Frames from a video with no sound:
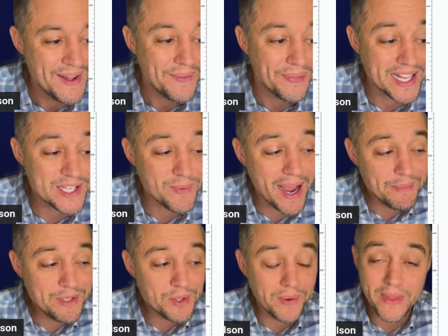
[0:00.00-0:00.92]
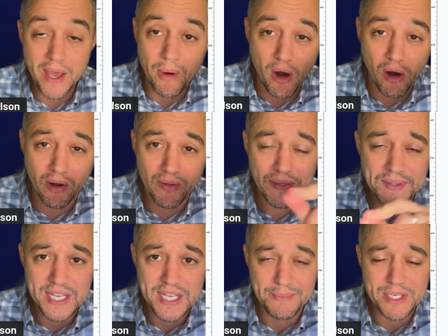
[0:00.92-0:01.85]
That's why I'm doing them all in the
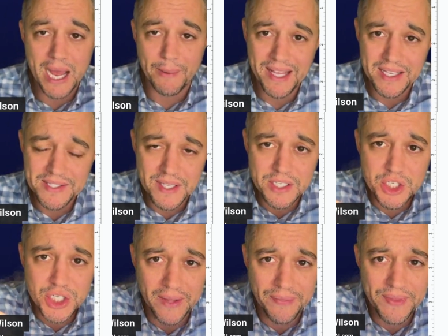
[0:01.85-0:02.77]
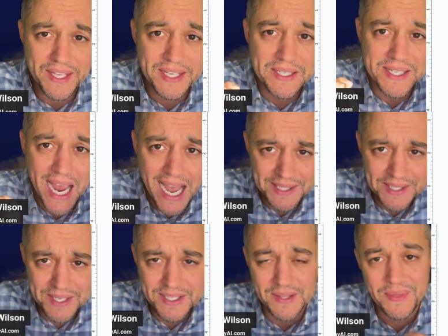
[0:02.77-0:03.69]
same chat because the, ch the
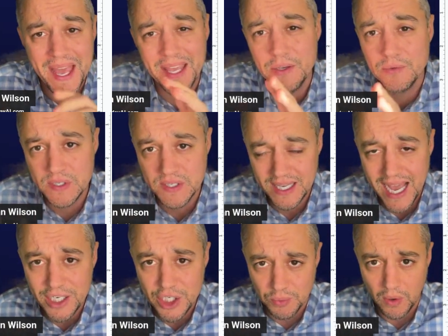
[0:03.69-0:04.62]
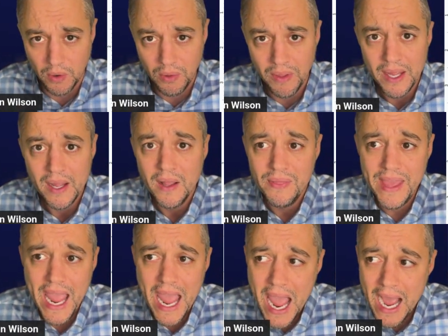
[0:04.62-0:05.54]
tasks that you schedule,
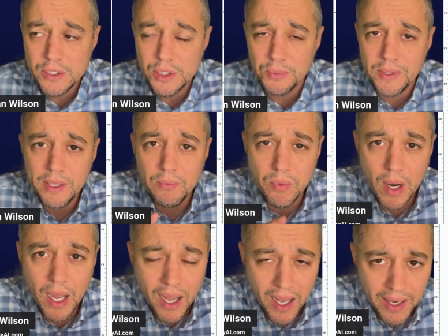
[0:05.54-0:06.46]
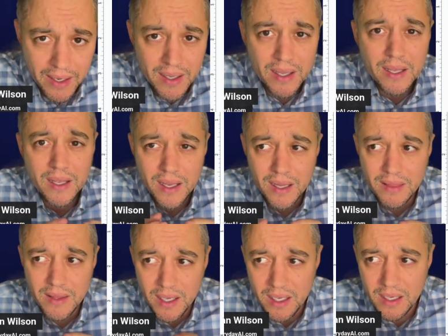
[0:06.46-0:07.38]
they actually run in
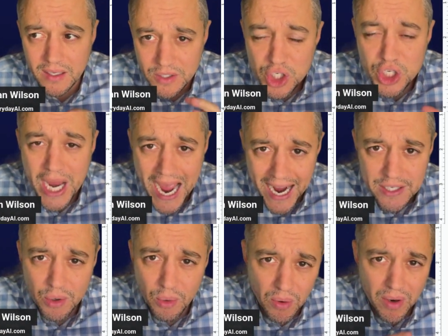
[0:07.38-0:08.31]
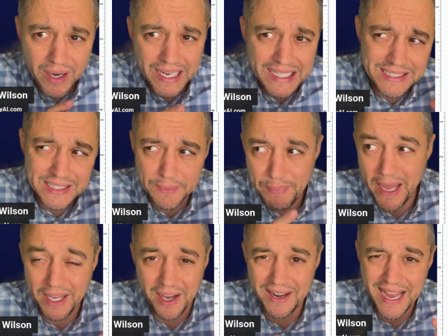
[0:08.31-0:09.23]
the chat or
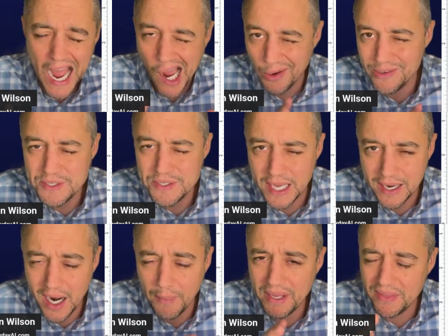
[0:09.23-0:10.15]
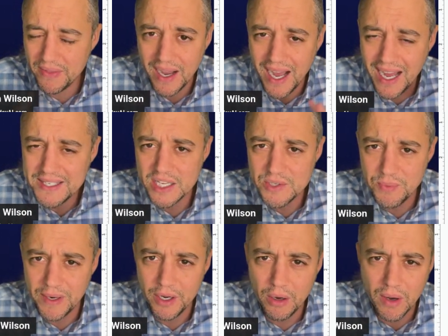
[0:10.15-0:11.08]
depending on how you set it up in the context
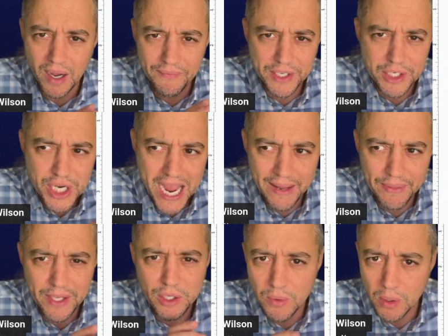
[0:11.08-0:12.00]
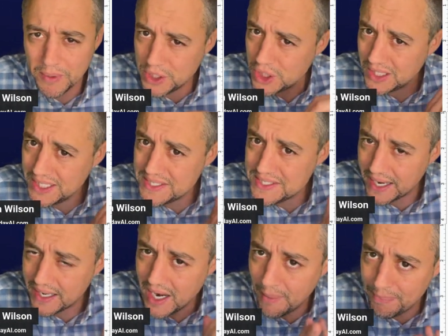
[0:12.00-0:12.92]
window of the chat that you originally set
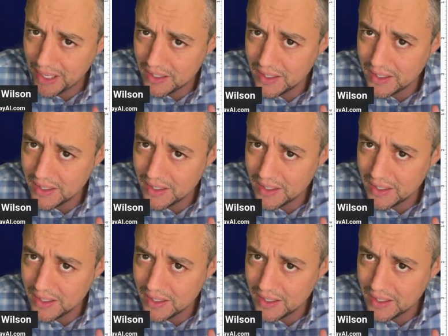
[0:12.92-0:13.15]
it up in.